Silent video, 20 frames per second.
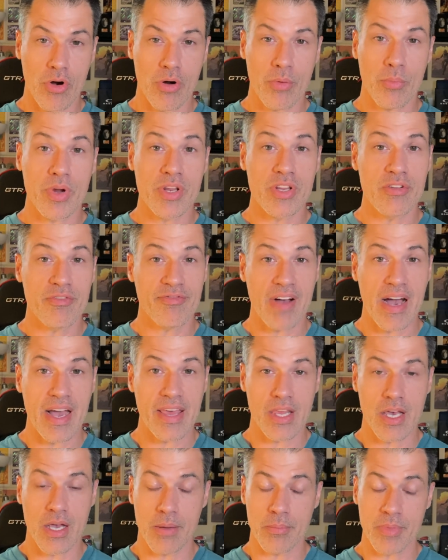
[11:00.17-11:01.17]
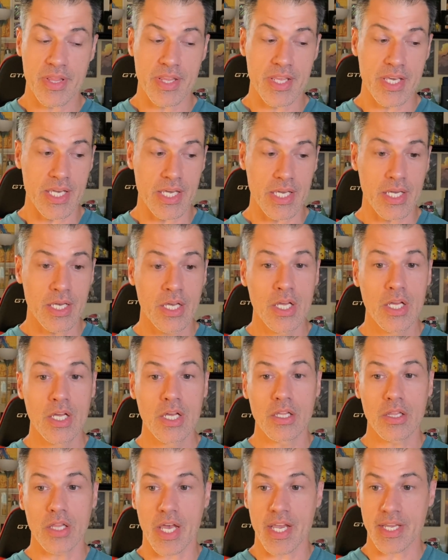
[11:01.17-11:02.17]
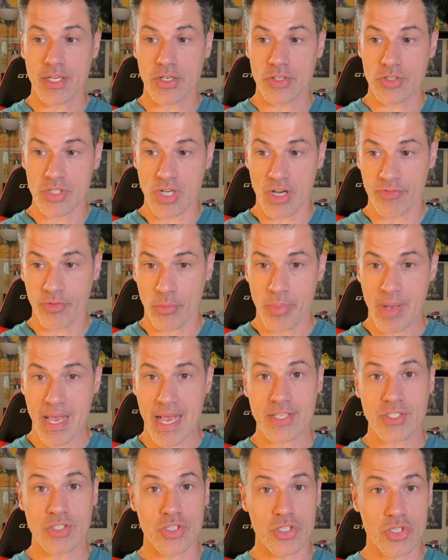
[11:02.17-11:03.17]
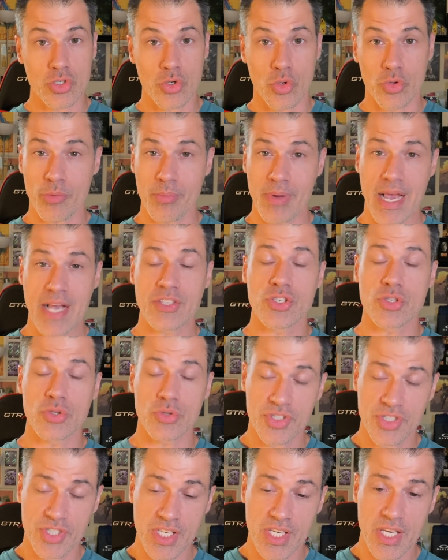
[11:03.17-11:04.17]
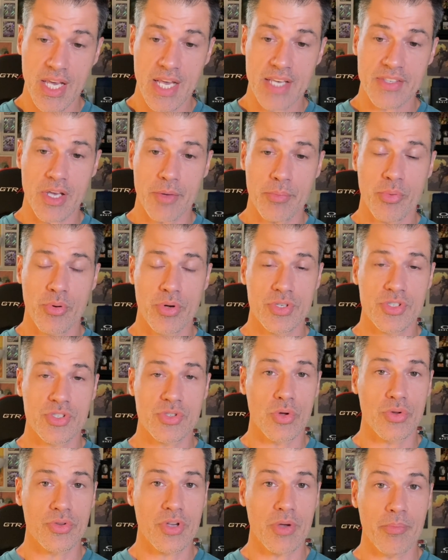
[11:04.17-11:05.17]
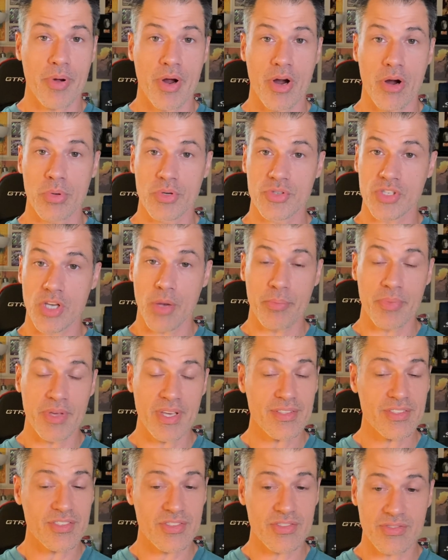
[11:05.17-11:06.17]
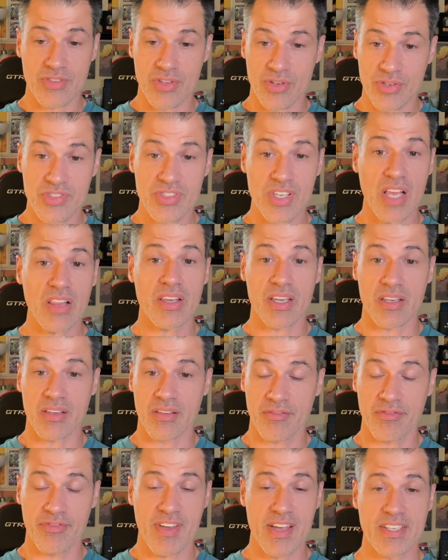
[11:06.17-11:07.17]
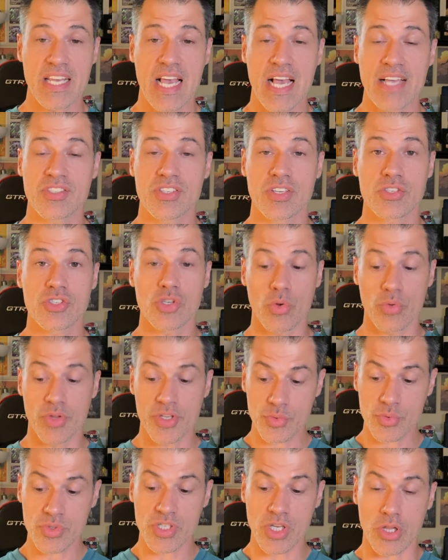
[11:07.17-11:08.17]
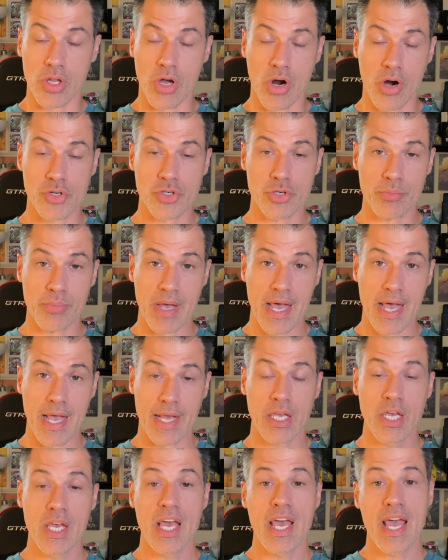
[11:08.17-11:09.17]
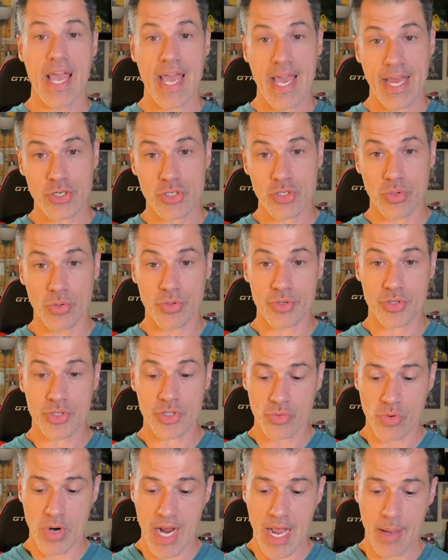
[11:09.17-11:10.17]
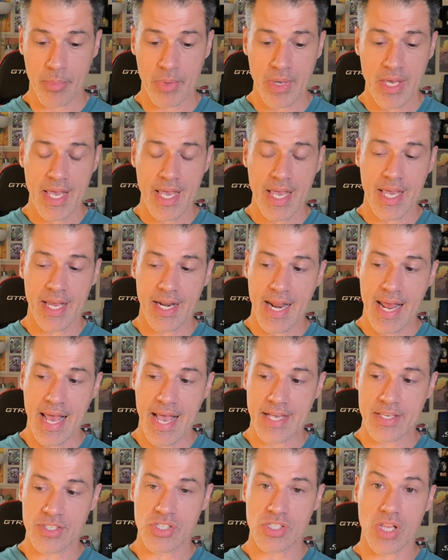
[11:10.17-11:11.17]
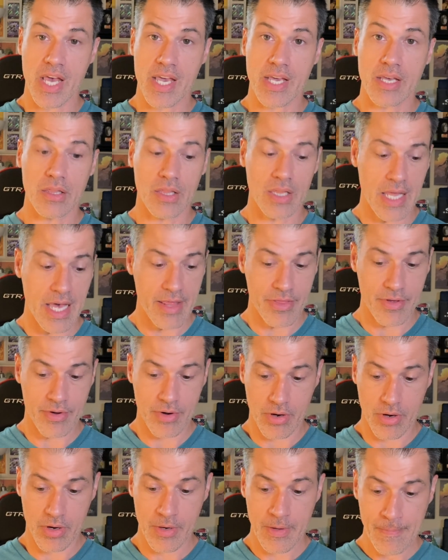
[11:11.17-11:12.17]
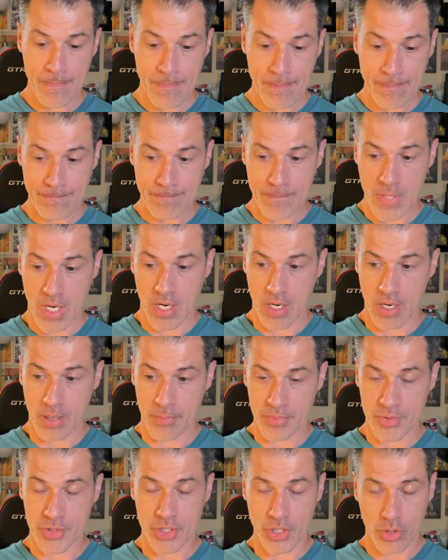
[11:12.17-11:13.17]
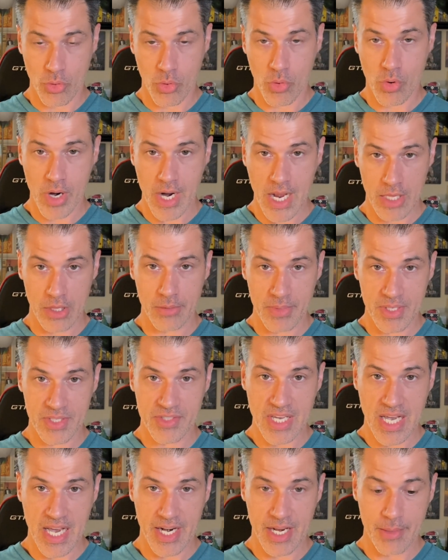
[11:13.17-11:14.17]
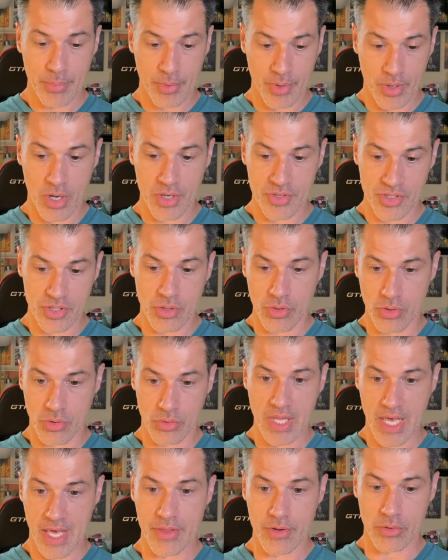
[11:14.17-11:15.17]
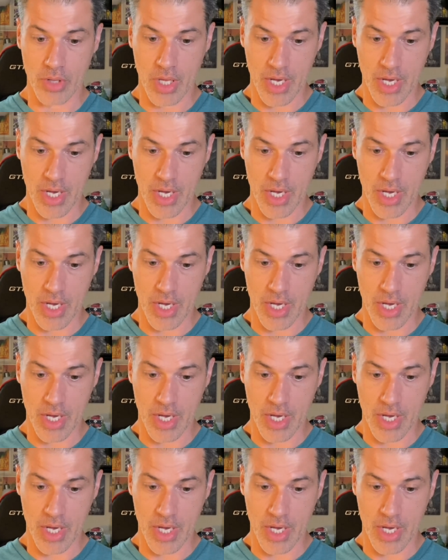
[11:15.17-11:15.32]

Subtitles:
them when you find them. The duffel bags, the shoulder bags, you'll see as I put sold comparables up, they're selling fantastic. So this was a larger bag, had a shoulder strap, and it has leather decor elements on it, but also leather